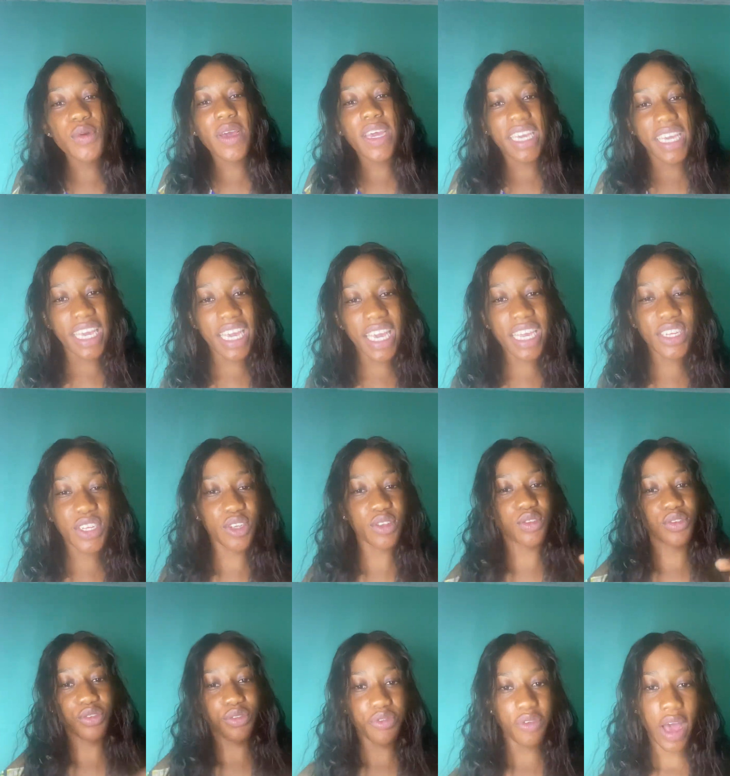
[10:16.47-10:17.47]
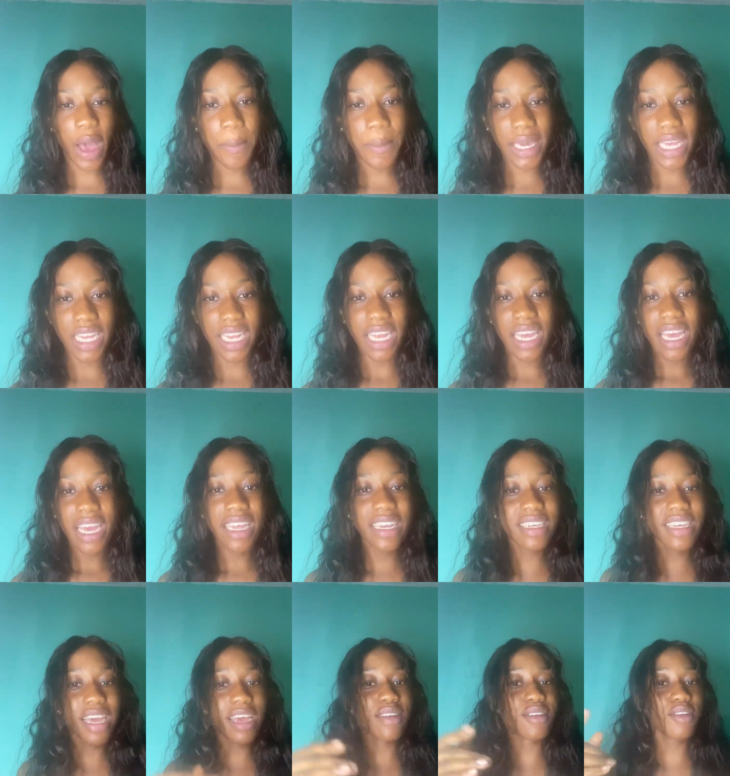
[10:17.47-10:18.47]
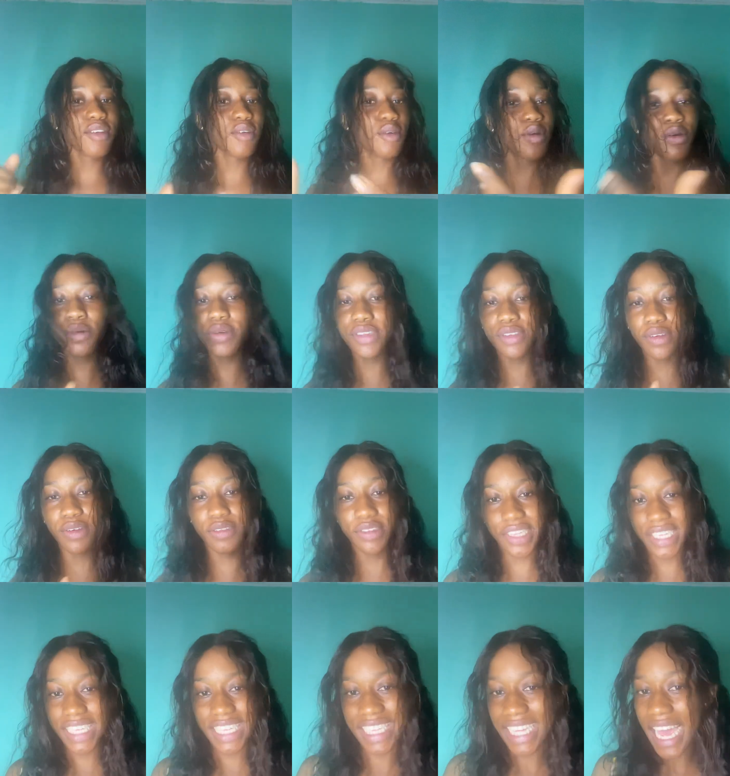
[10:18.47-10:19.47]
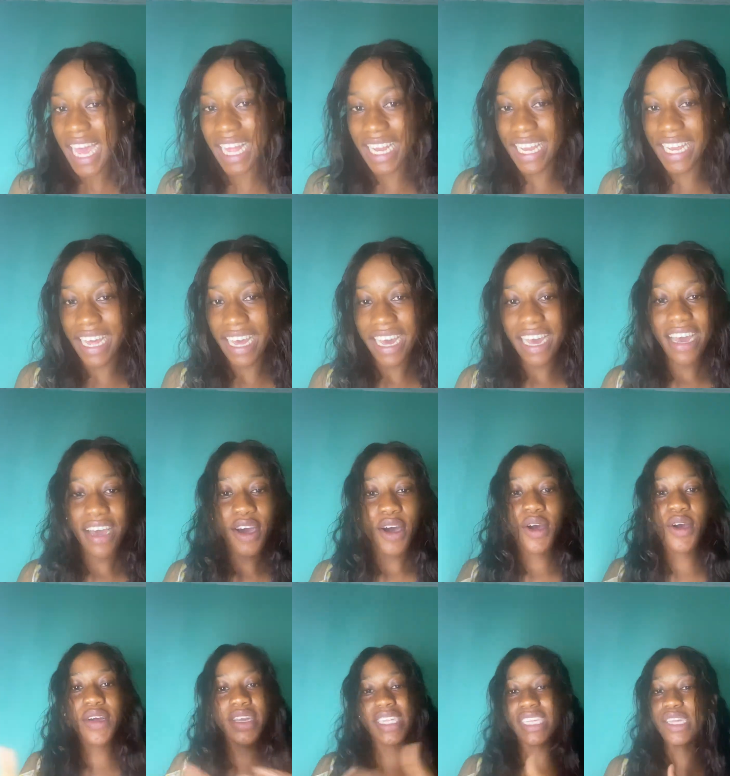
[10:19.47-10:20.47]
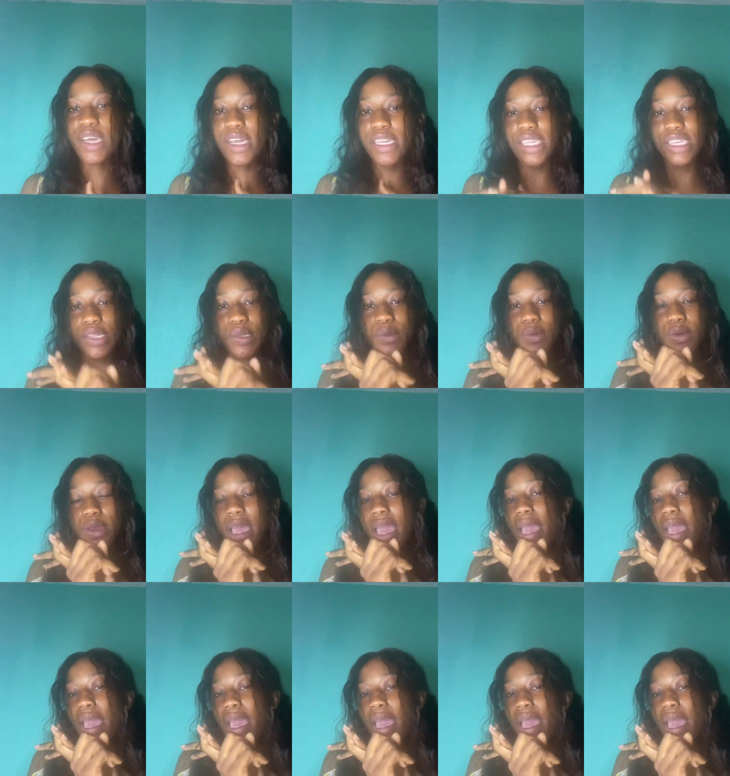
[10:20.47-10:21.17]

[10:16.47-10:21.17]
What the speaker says: engage into farming, then who is going to sell? Who is going to